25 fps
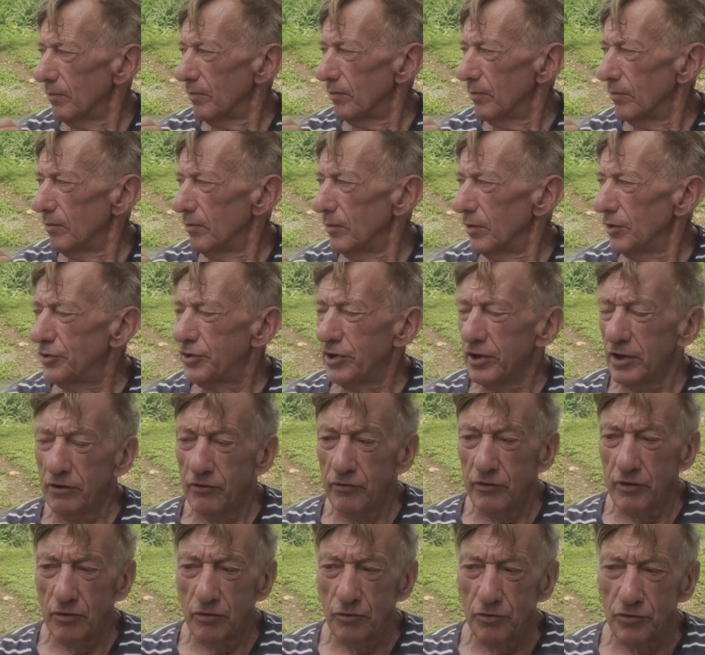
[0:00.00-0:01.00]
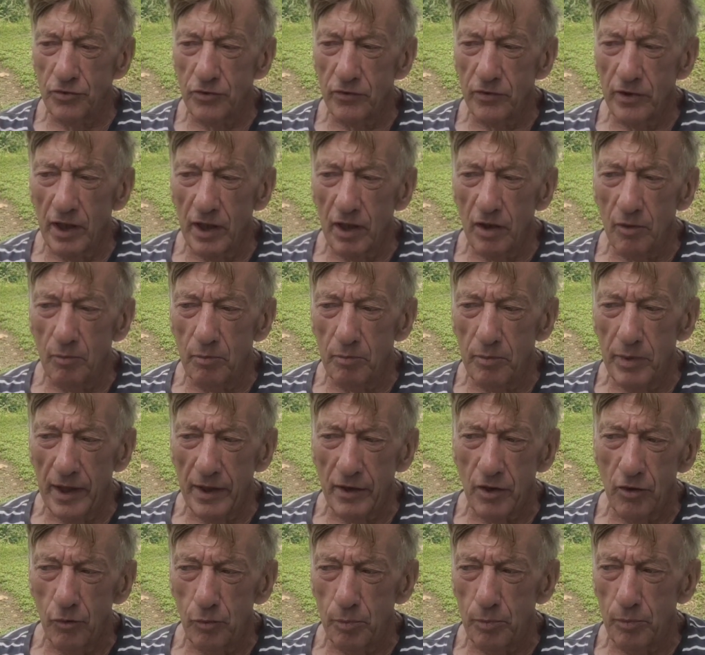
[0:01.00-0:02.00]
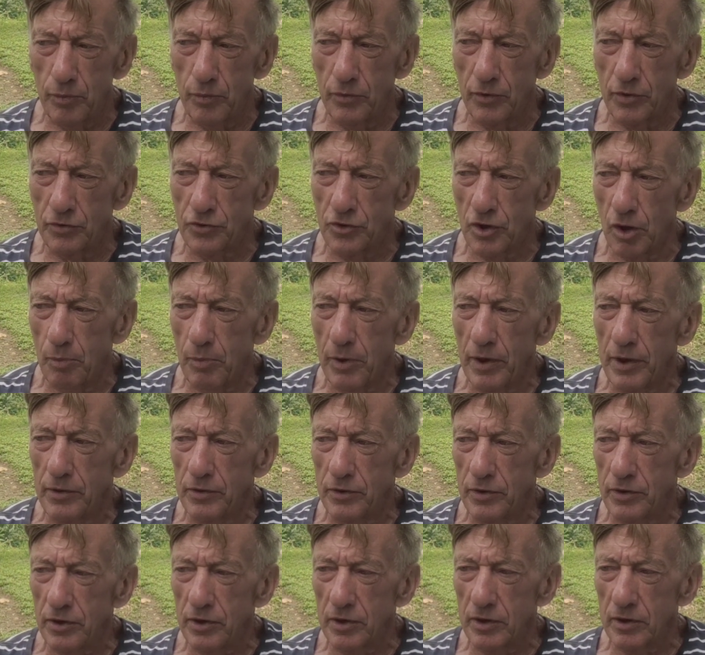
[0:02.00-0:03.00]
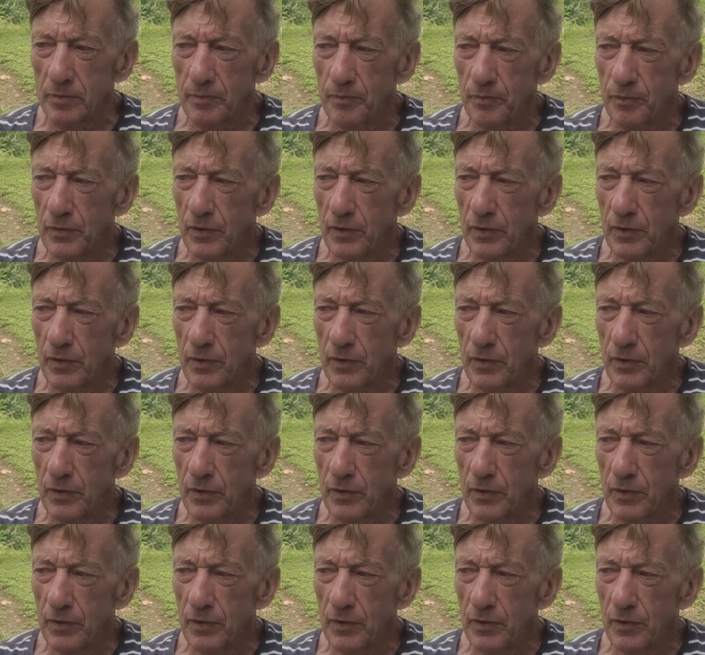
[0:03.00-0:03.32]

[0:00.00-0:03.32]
materials and that back up the top end here.